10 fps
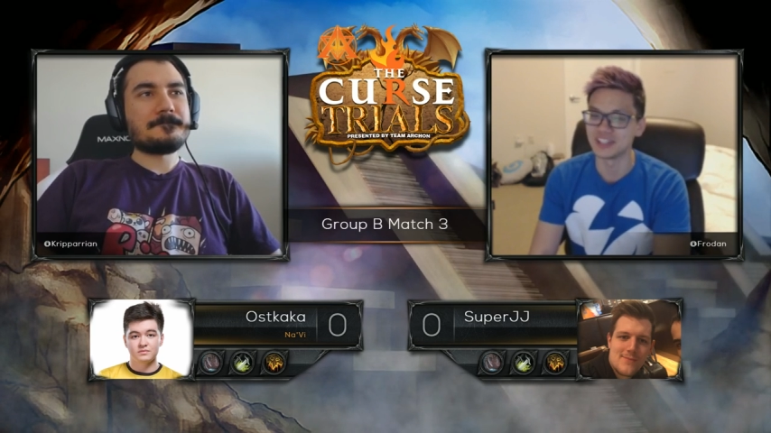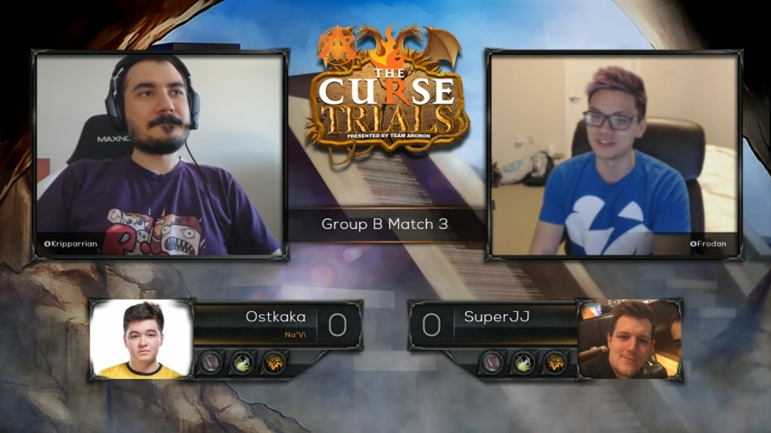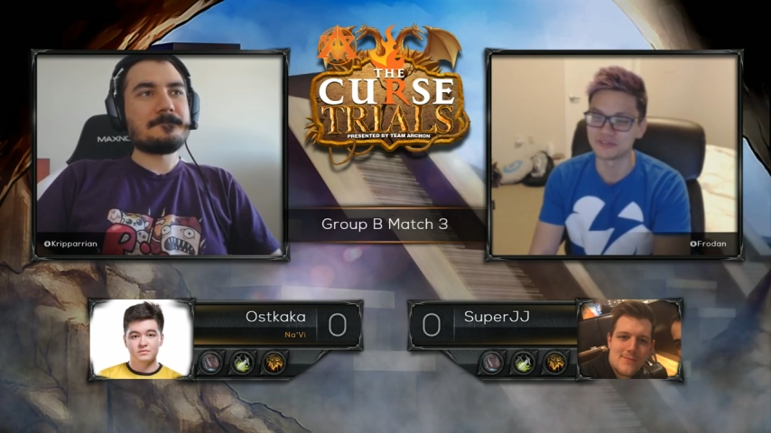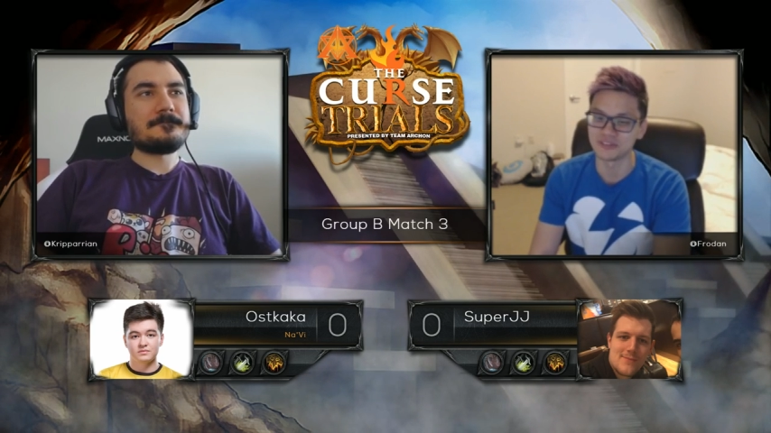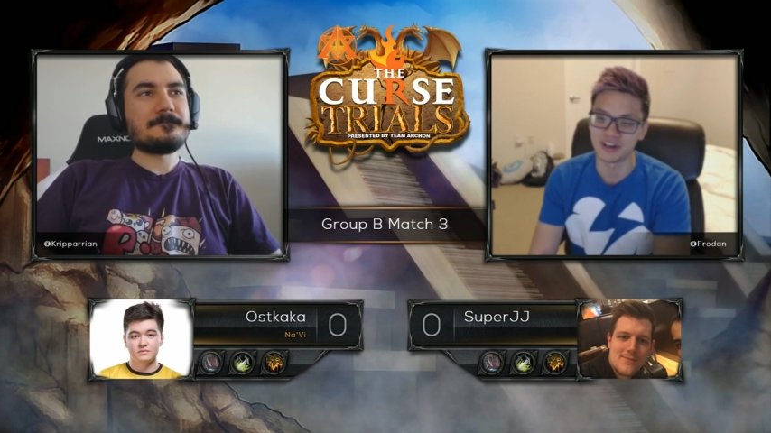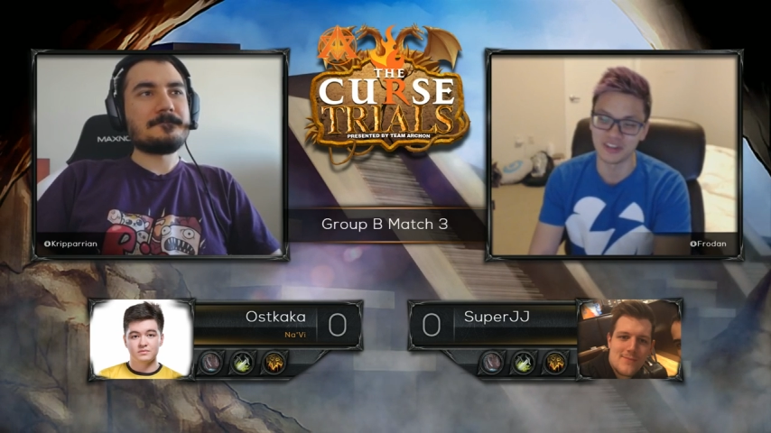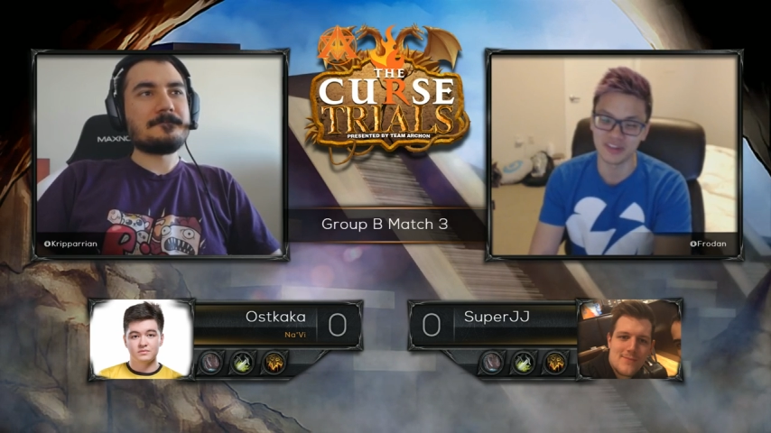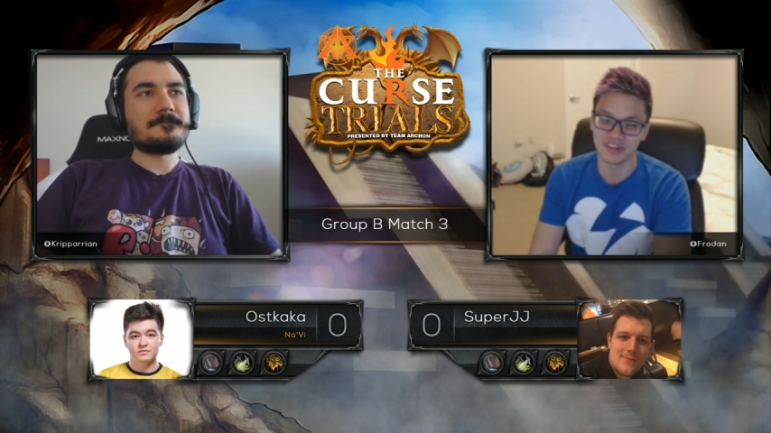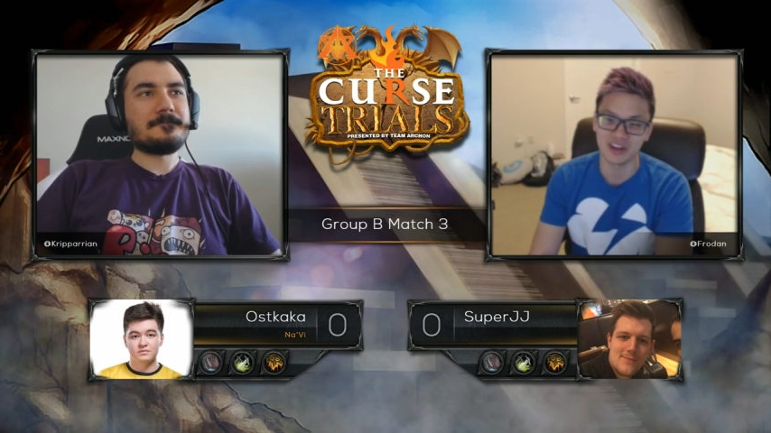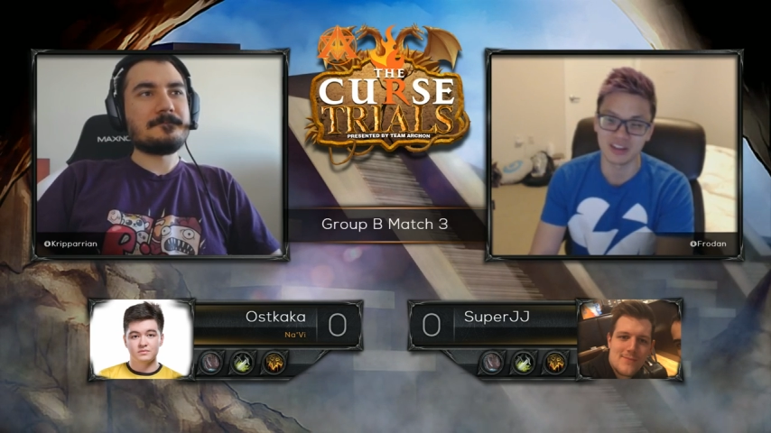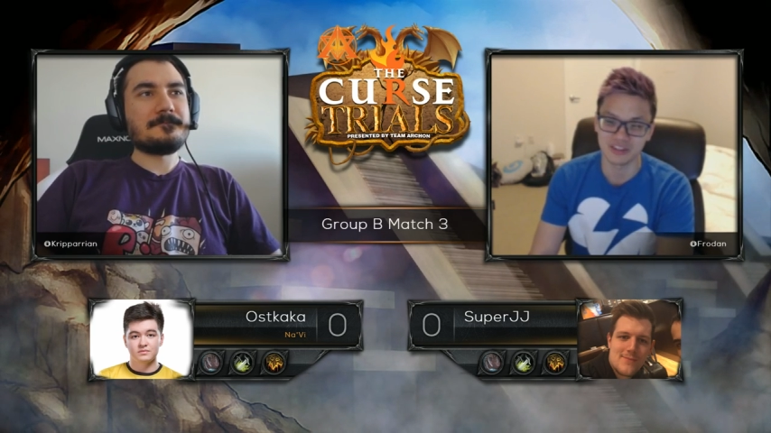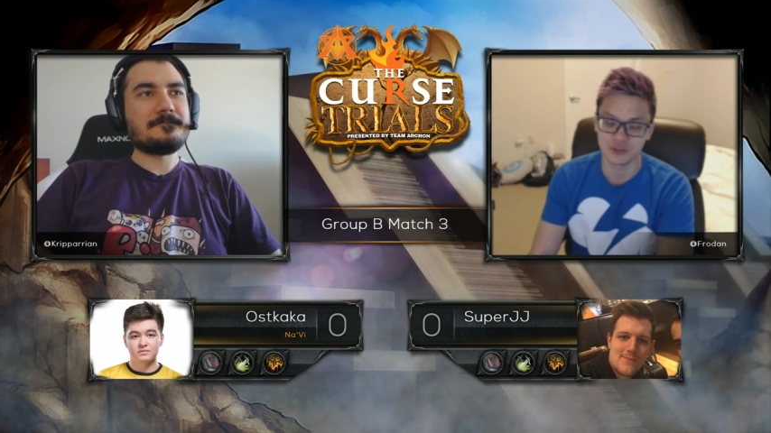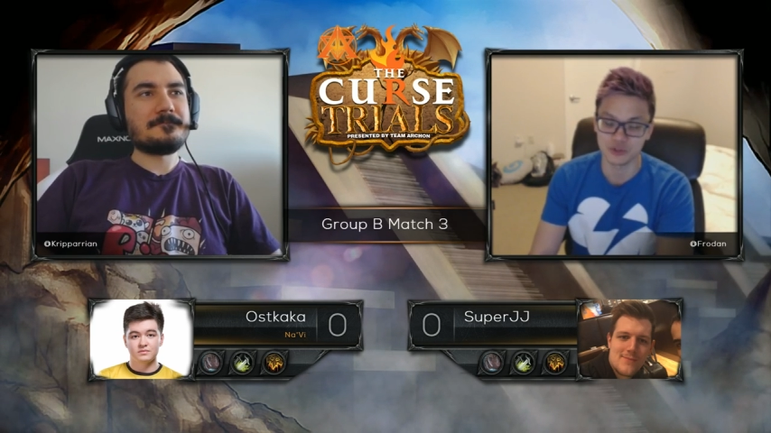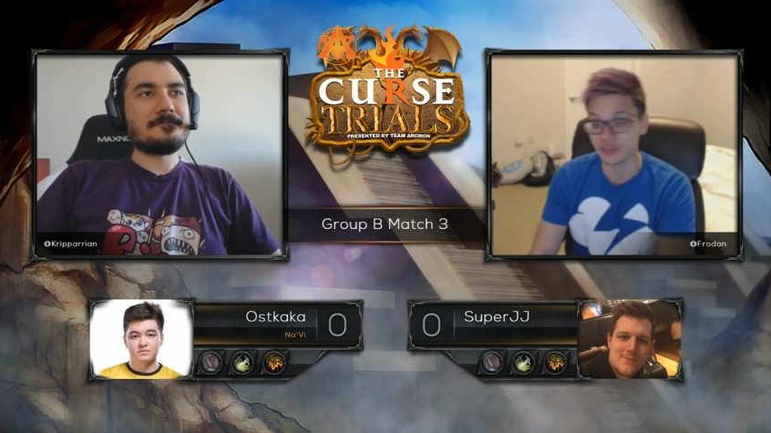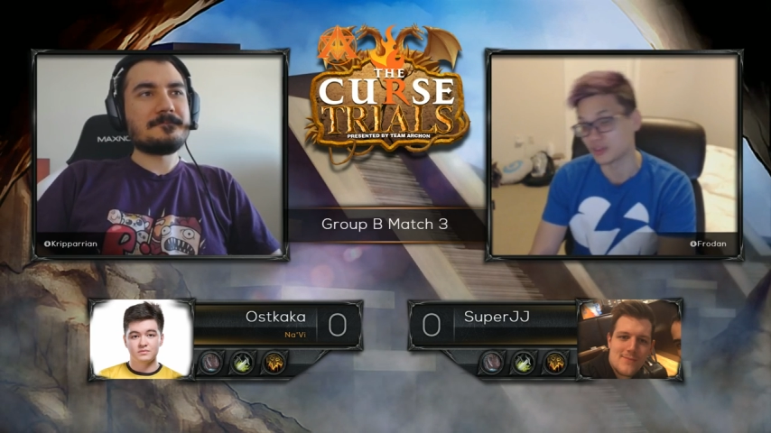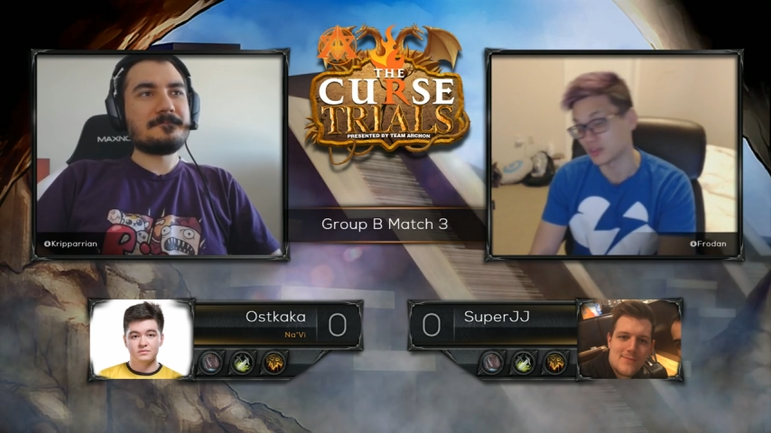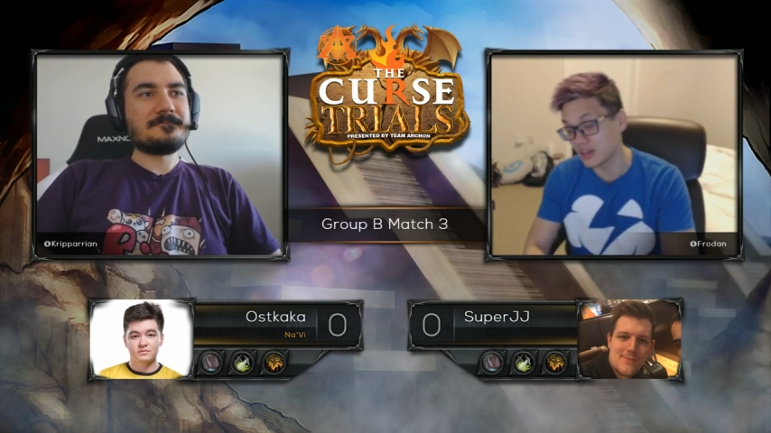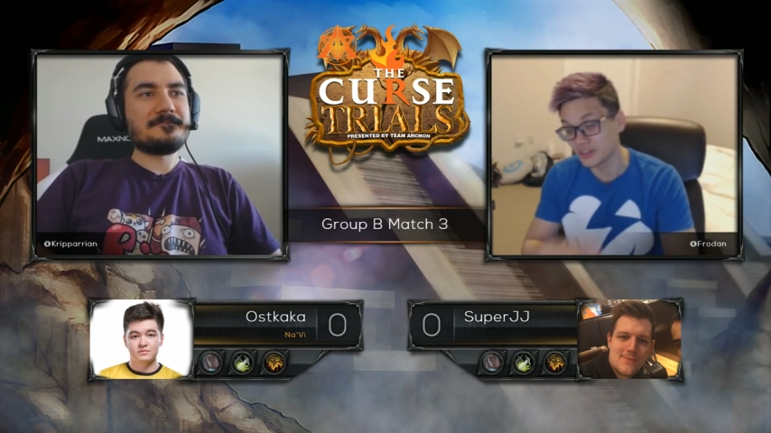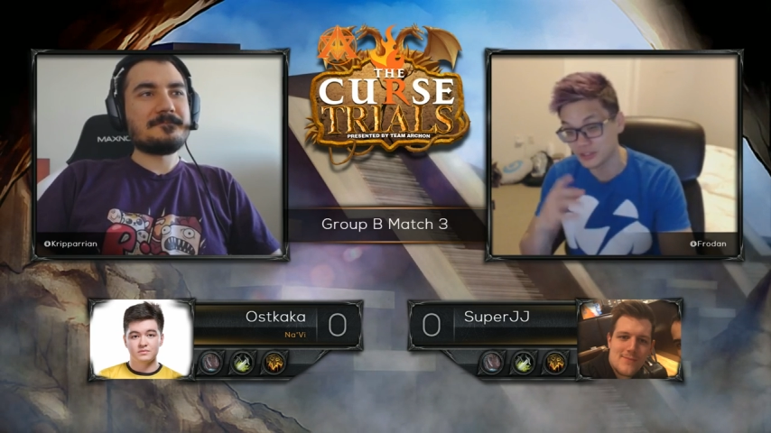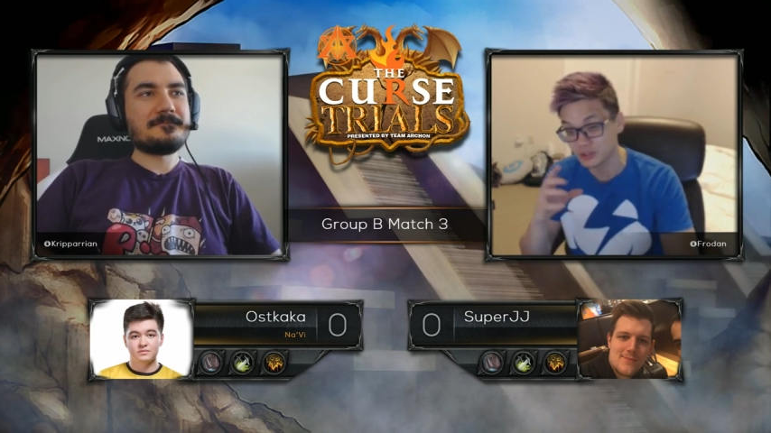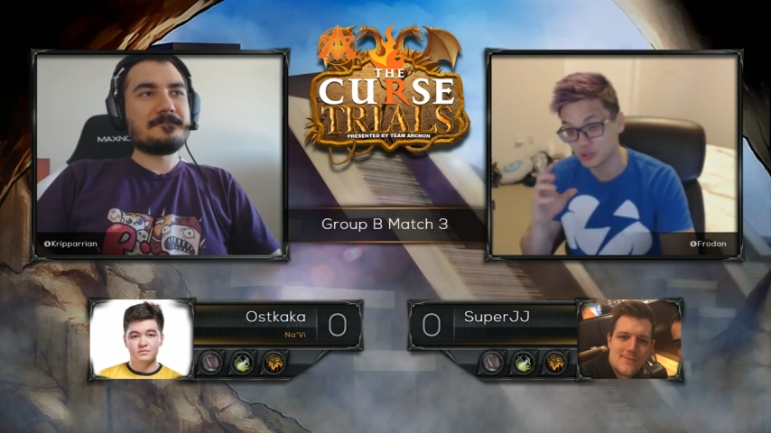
Speaker 1: if they've got anything